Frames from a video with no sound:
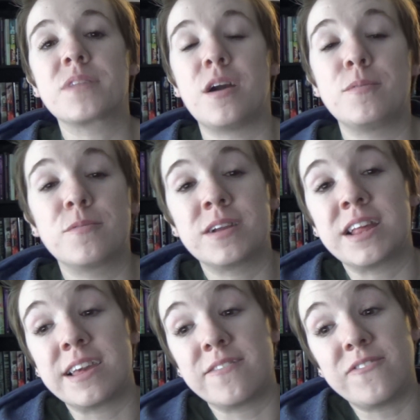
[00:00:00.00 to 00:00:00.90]
I'll be
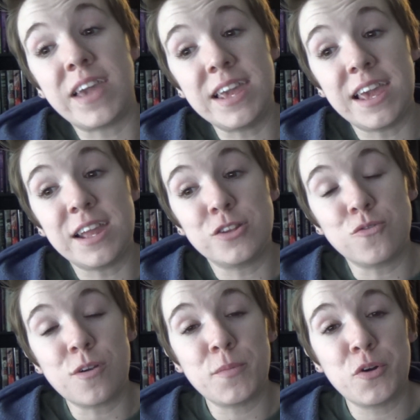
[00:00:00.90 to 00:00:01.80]
reading Faking
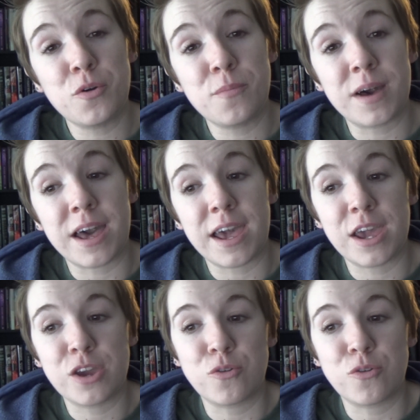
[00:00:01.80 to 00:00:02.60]
Normal by